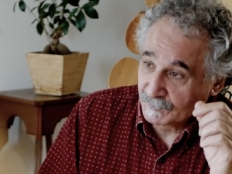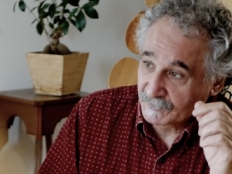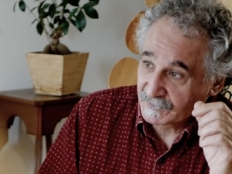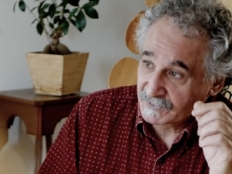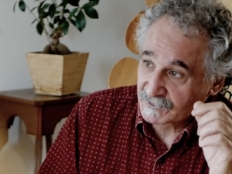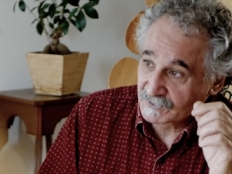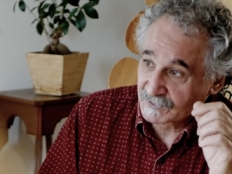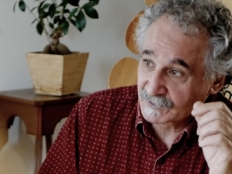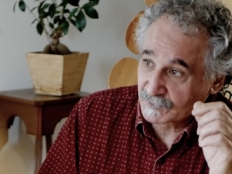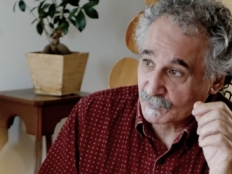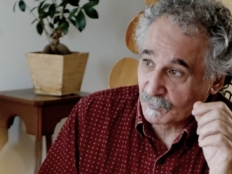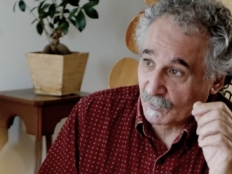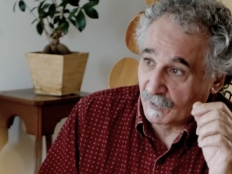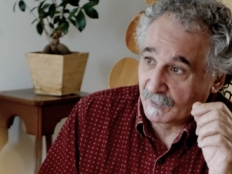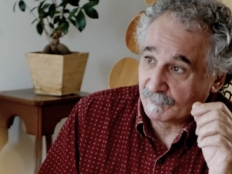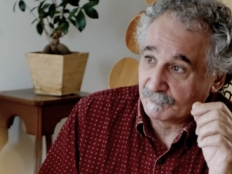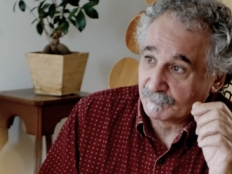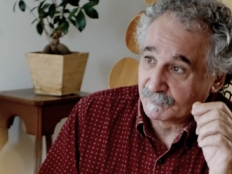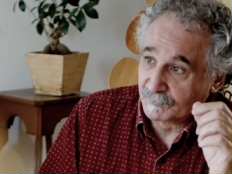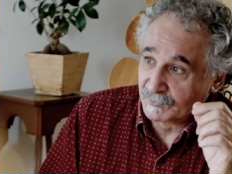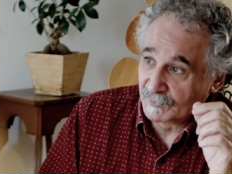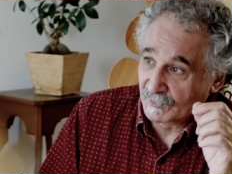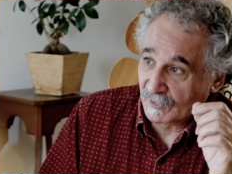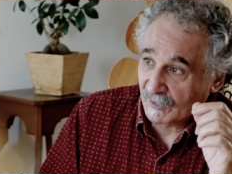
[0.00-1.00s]
which is
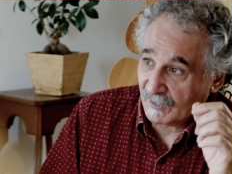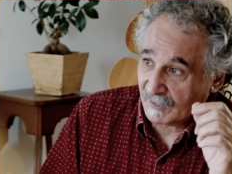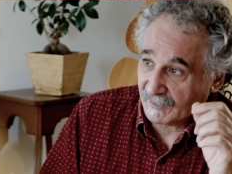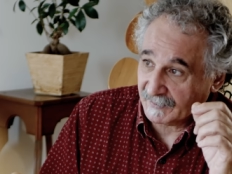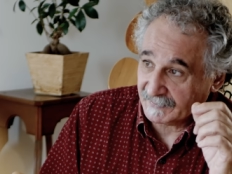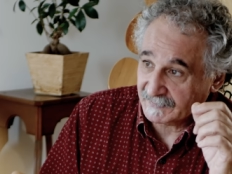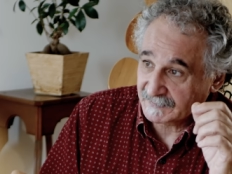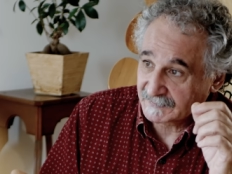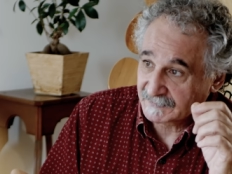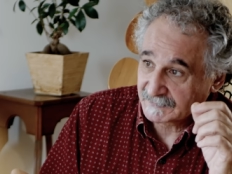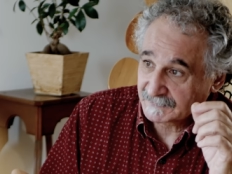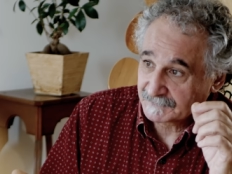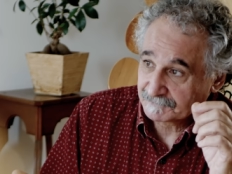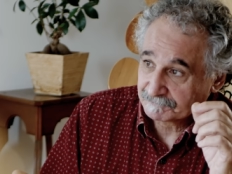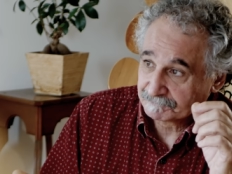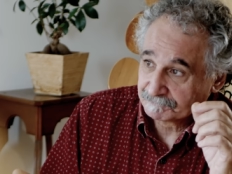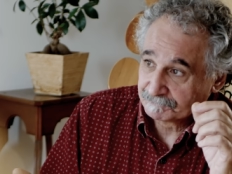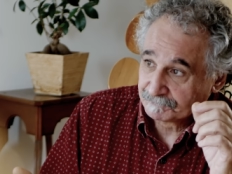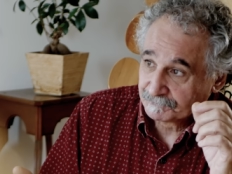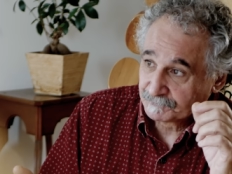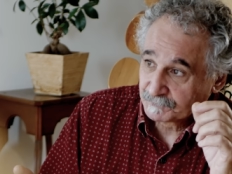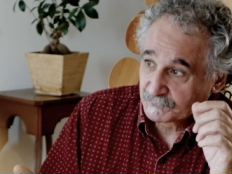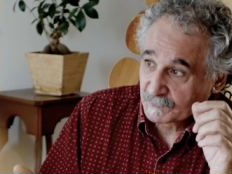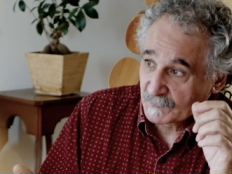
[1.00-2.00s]
quite bright,
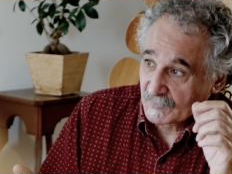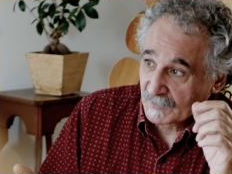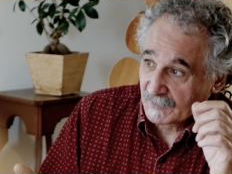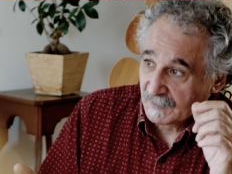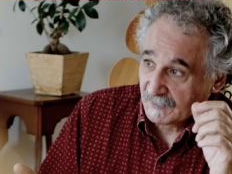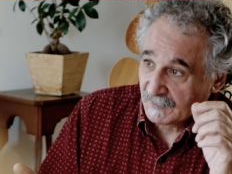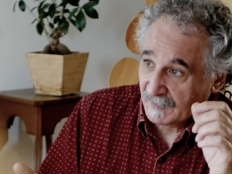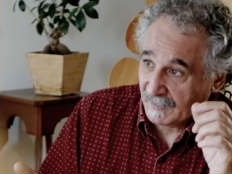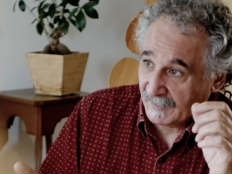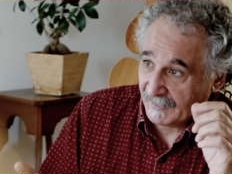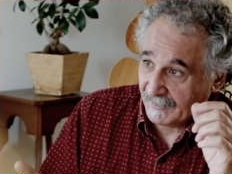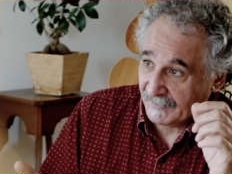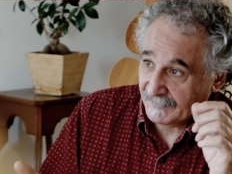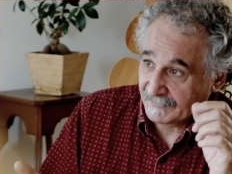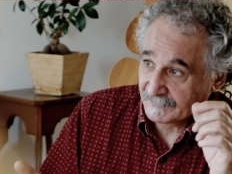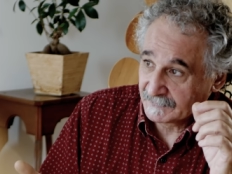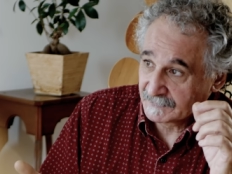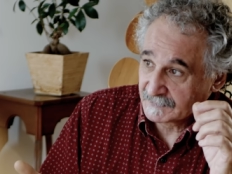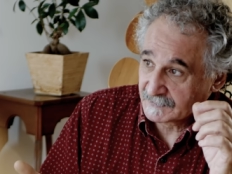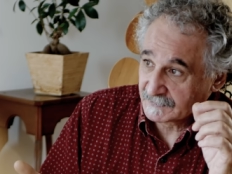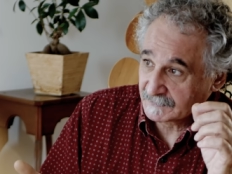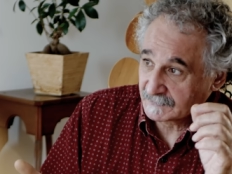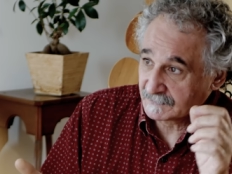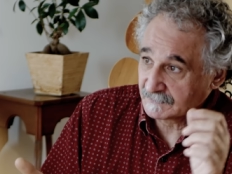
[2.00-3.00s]
and